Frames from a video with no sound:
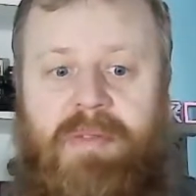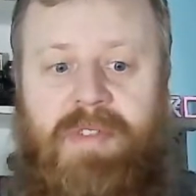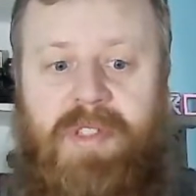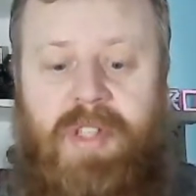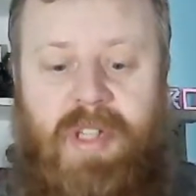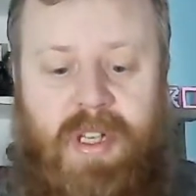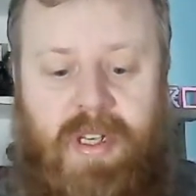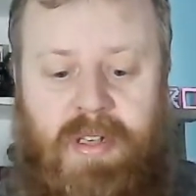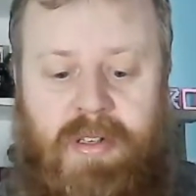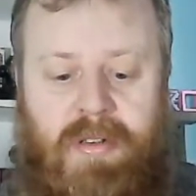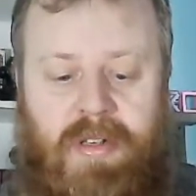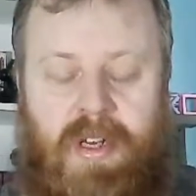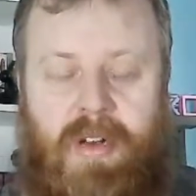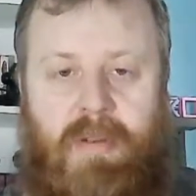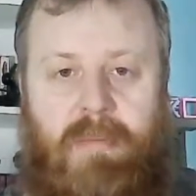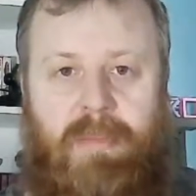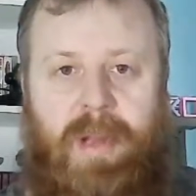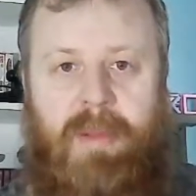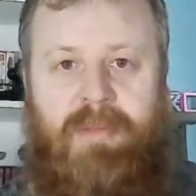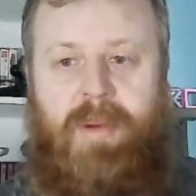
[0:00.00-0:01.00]
Obviously,
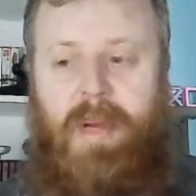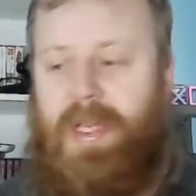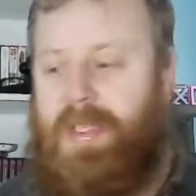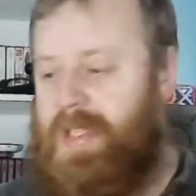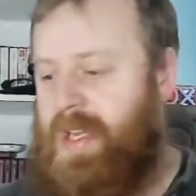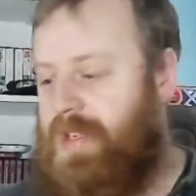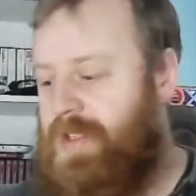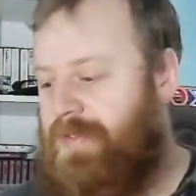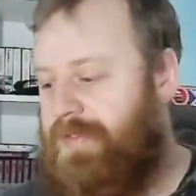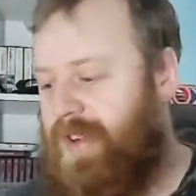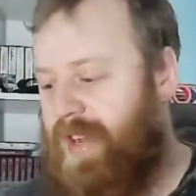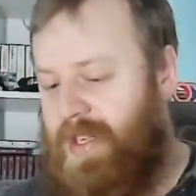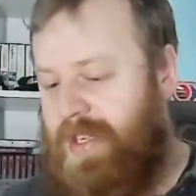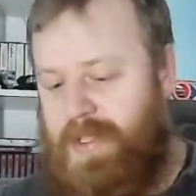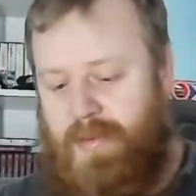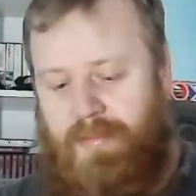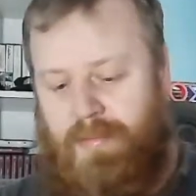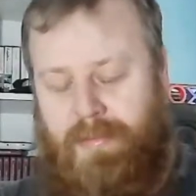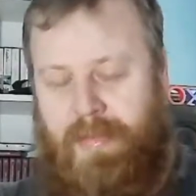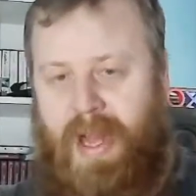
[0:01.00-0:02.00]
you know, big PlayStation
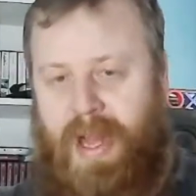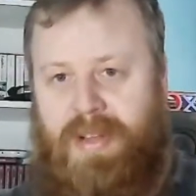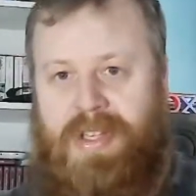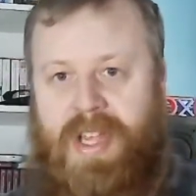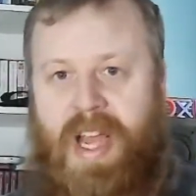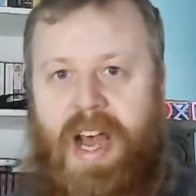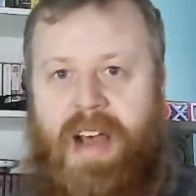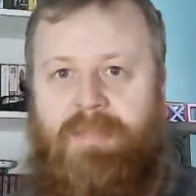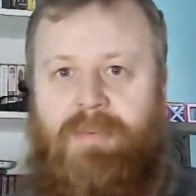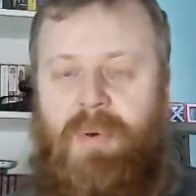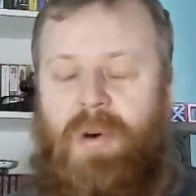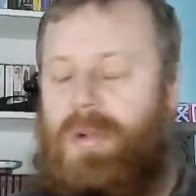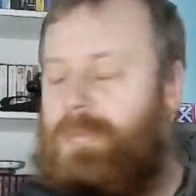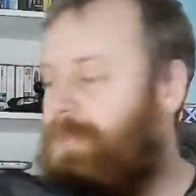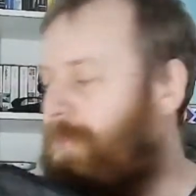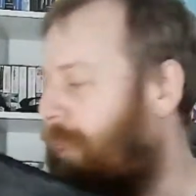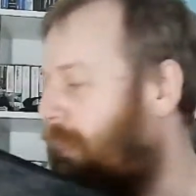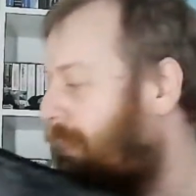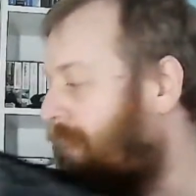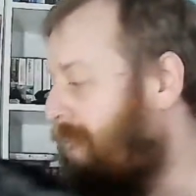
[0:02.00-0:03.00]
fan, he's bound to have
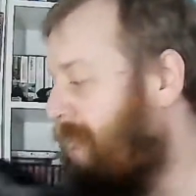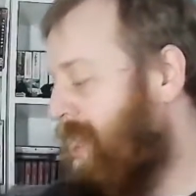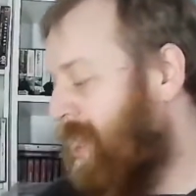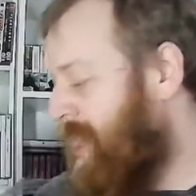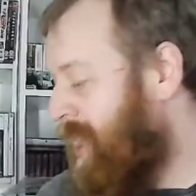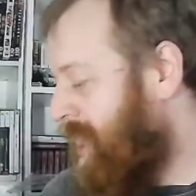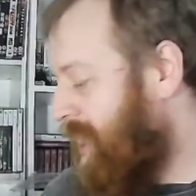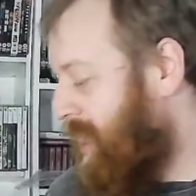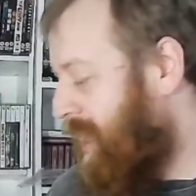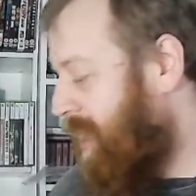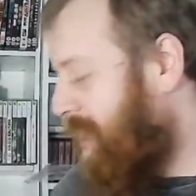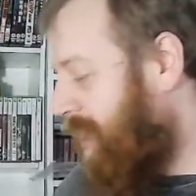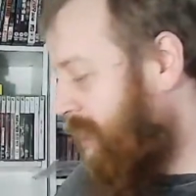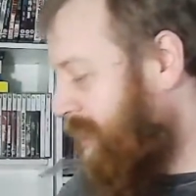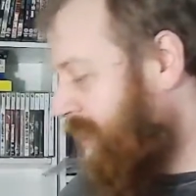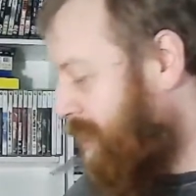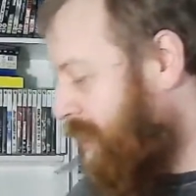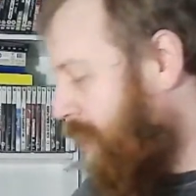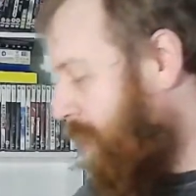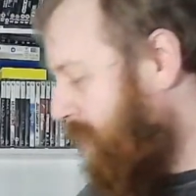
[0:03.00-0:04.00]
one, but you
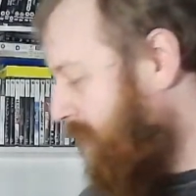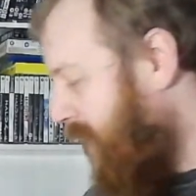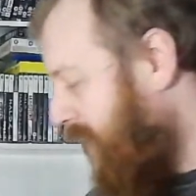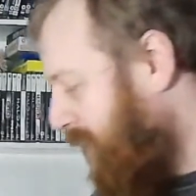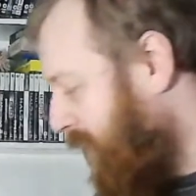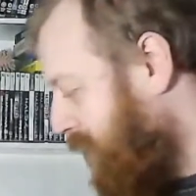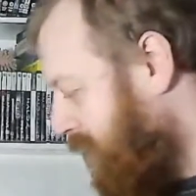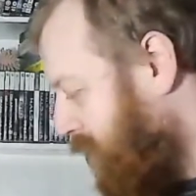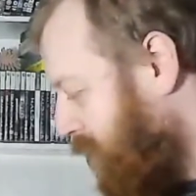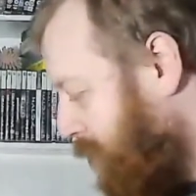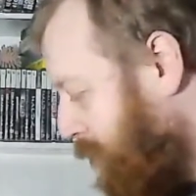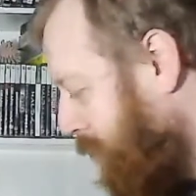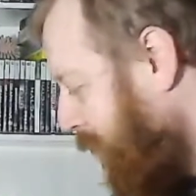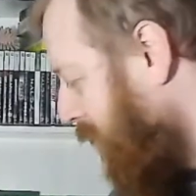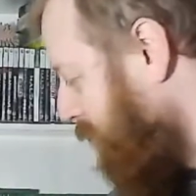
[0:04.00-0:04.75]
know, they're always handy